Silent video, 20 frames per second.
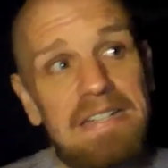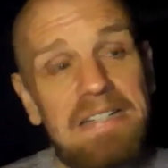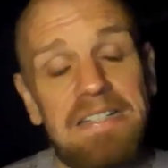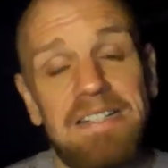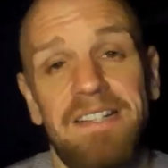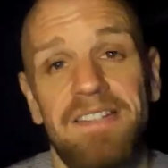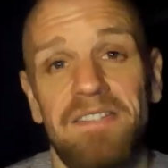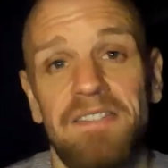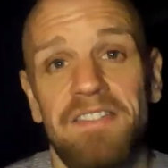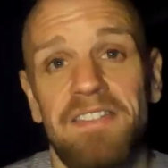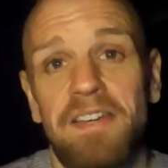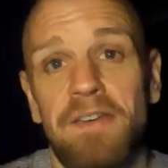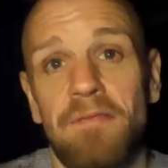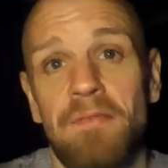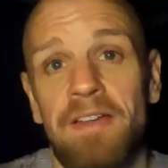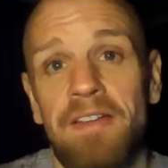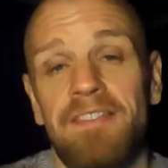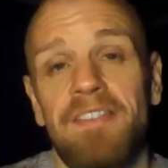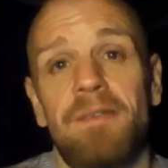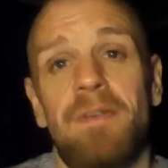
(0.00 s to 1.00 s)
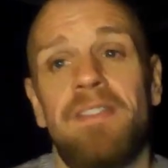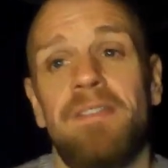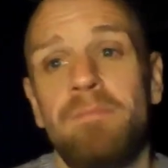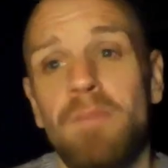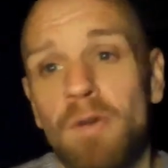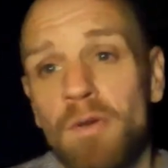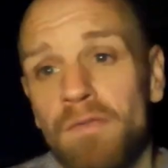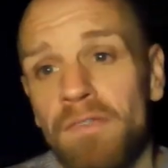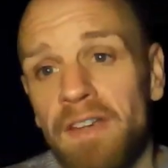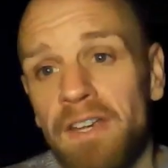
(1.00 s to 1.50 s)
considering doing the
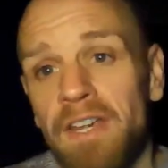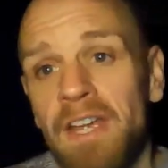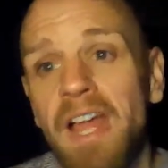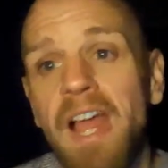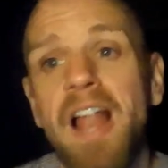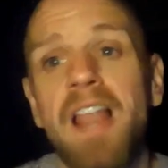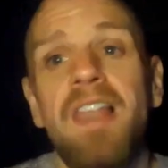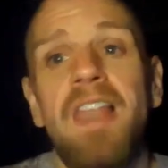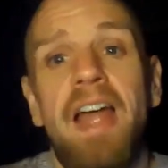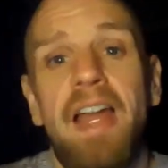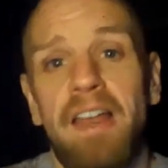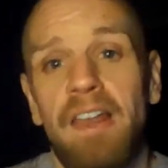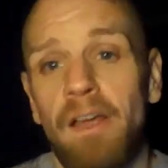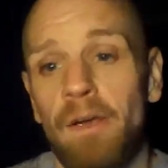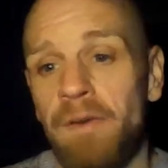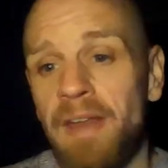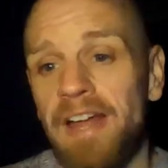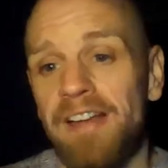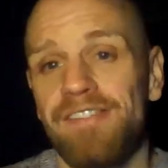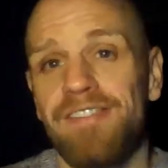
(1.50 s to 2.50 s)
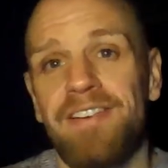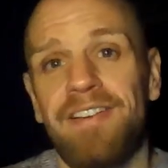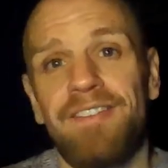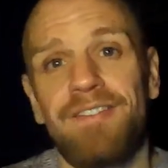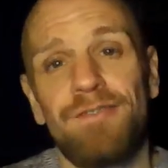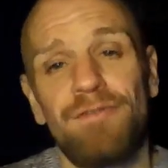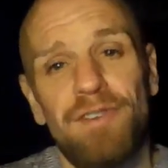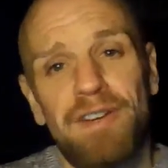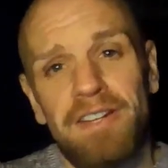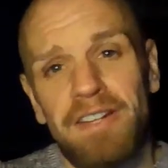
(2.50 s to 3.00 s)
movie, let alone actually
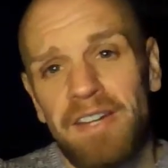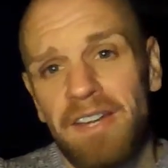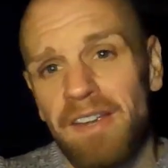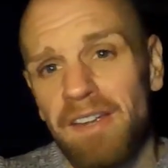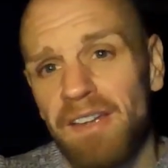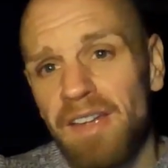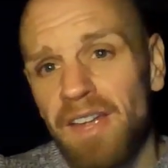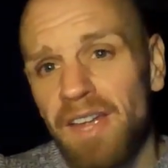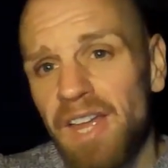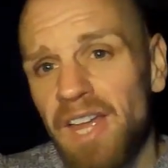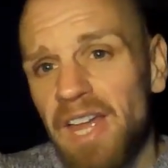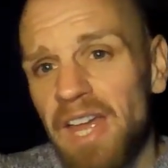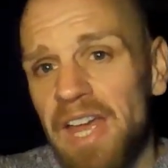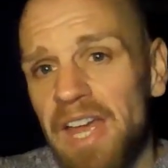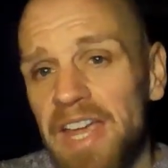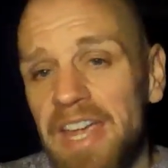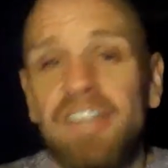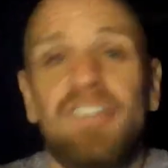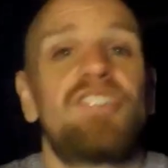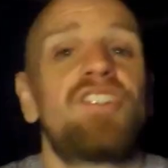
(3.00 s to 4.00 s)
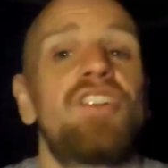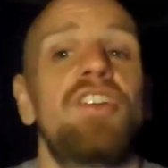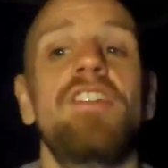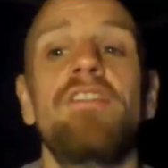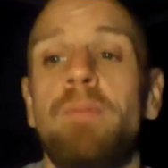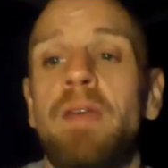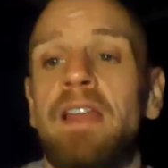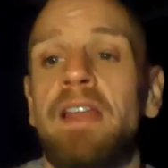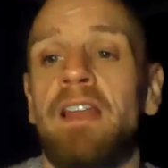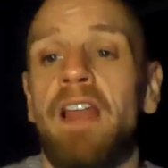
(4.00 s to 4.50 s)
screening it. It should have
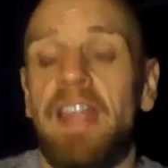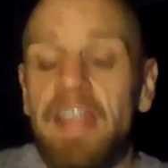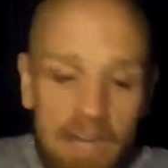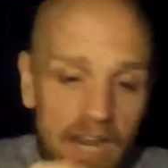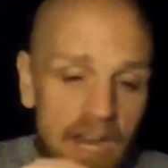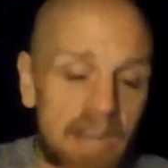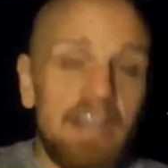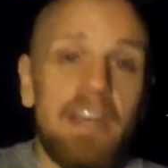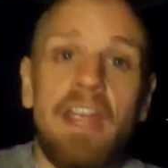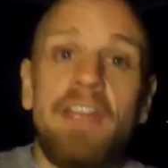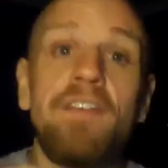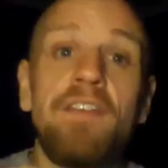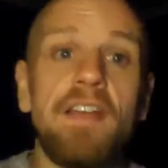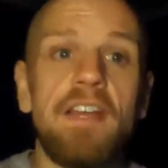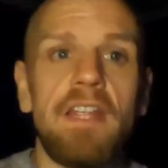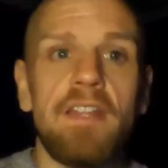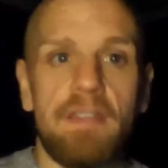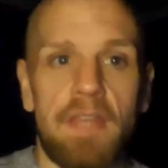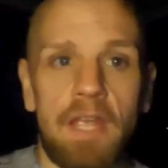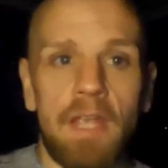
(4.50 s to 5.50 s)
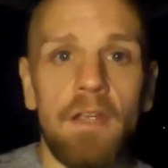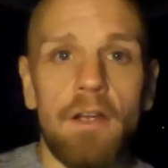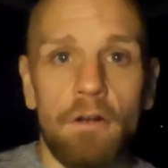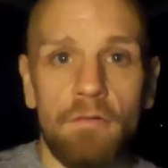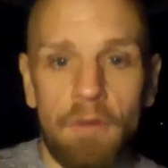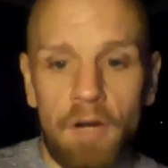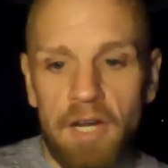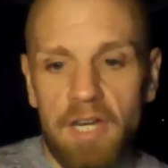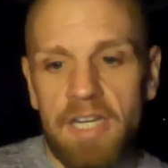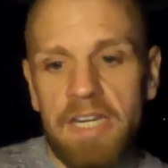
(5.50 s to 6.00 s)
been, if anything, all
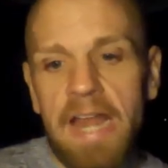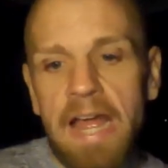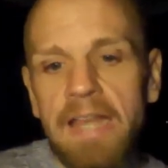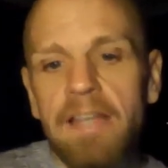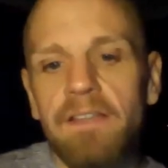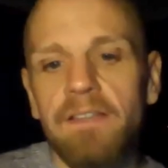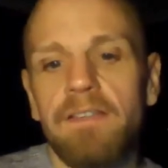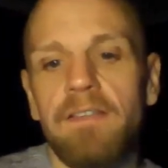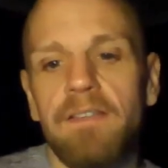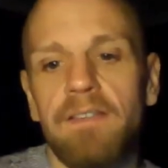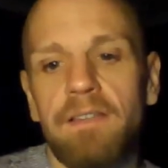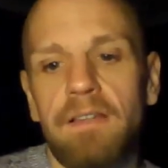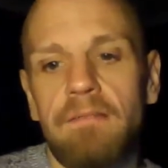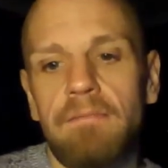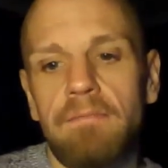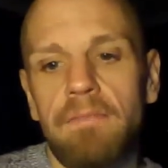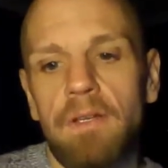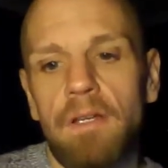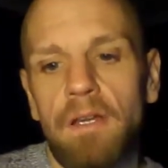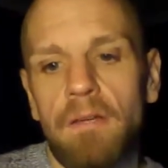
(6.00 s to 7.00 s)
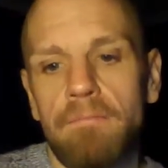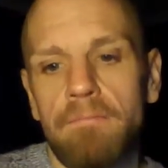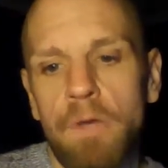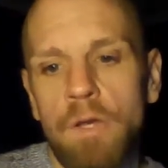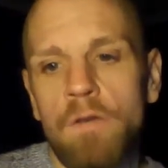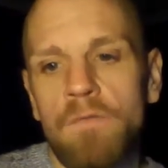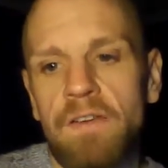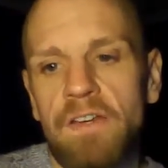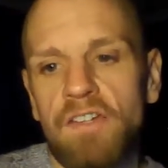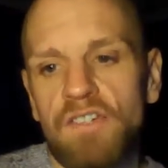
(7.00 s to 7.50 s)
right. Nan's
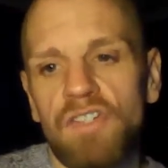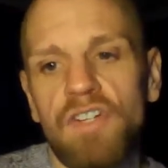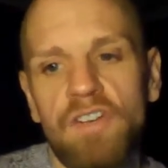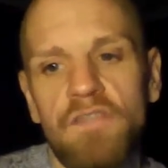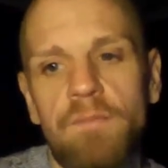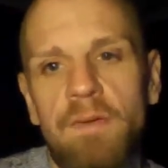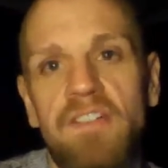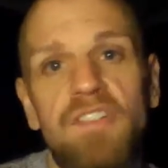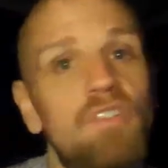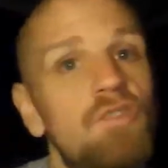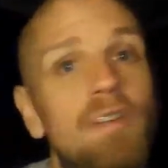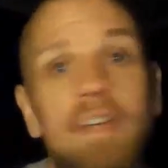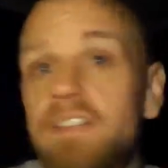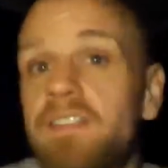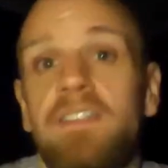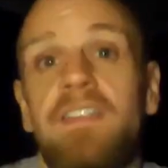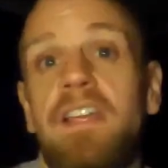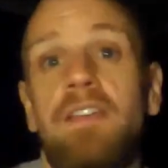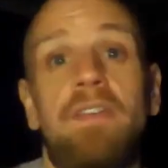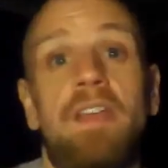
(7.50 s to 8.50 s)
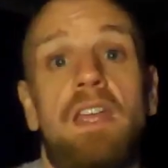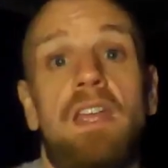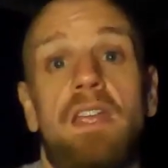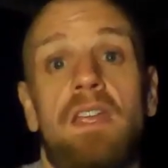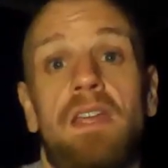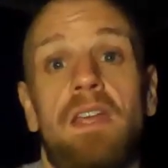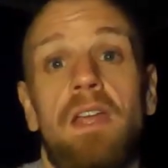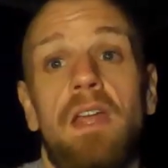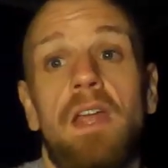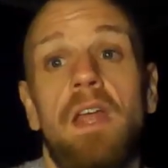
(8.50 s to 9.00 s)
movie should have been straight to TV,
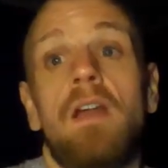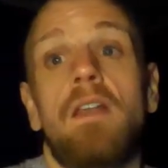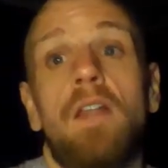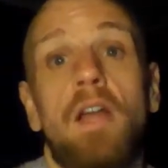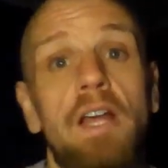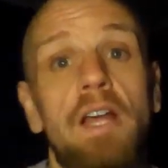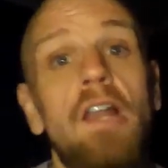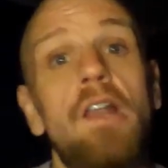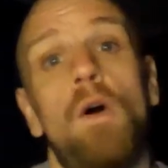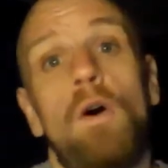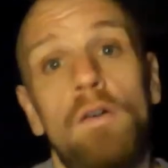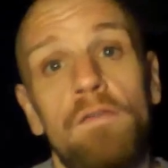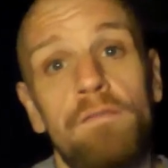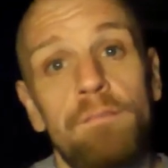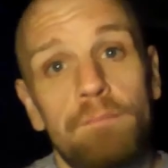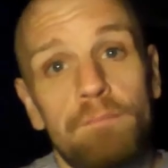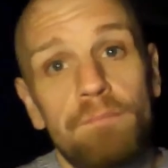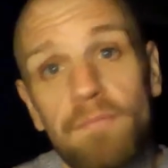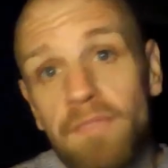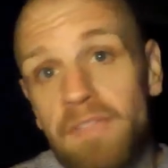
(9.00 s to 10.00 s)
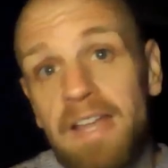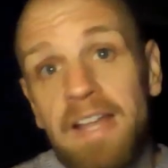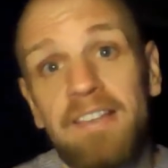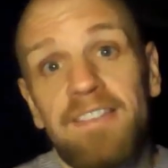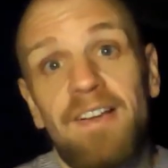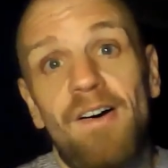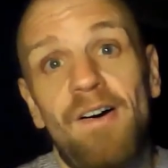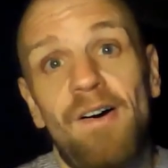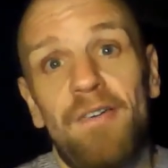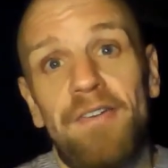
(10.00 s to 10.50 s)
like a lot of things
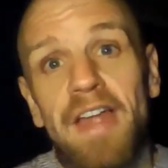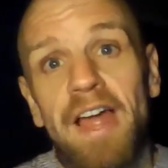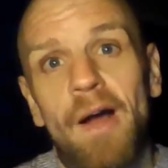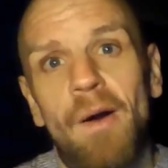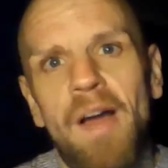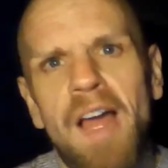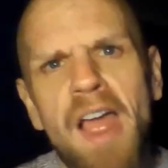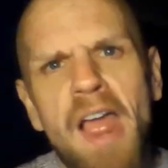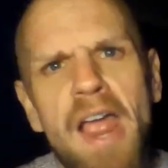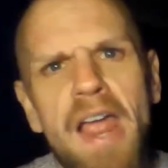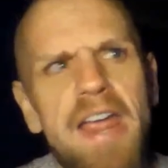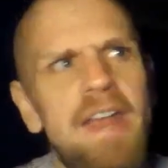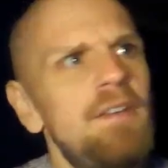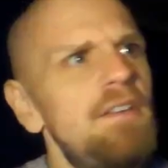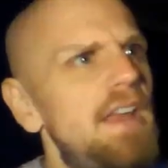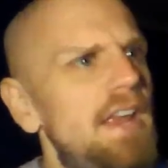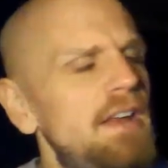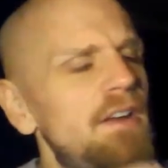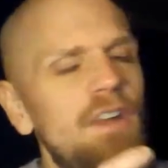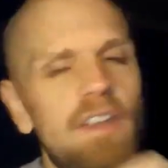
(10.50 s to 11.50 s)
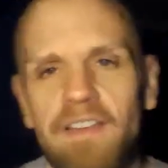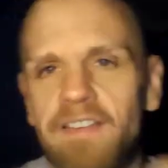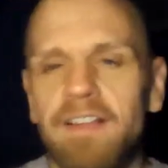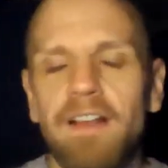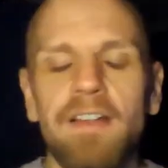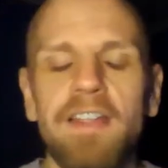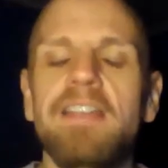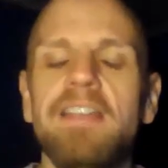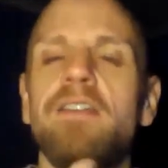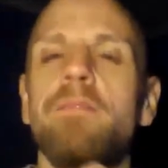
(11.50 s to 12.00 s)
are now. It's
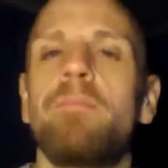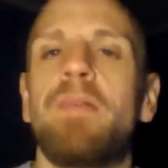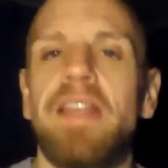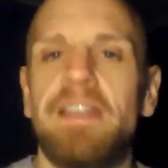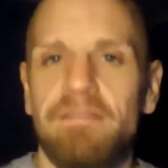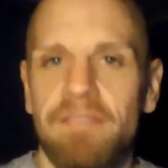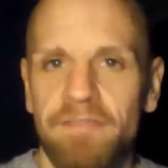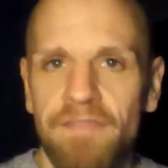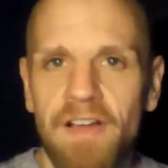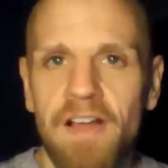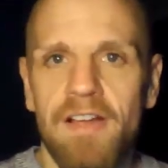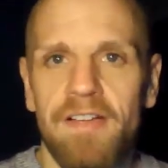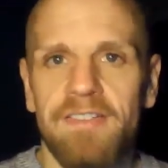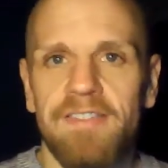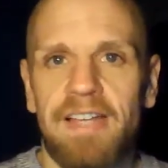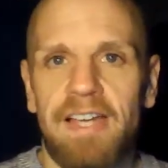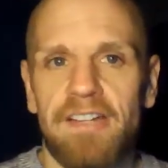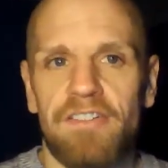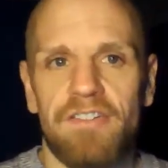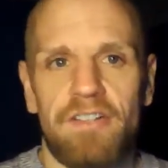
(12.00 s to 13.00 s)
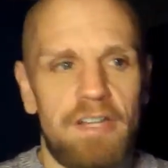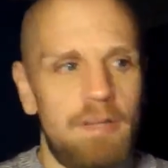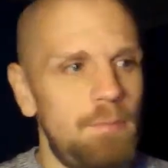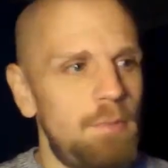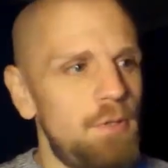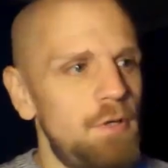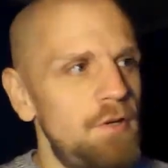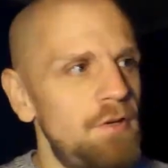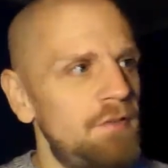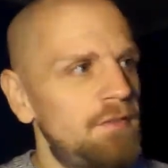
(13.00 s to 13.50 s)
like in complete reverse, actually,
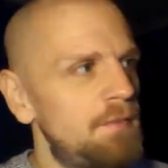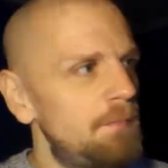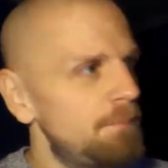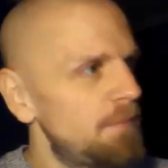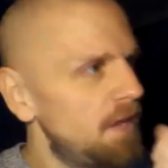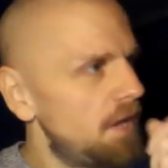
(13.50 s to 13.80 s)
because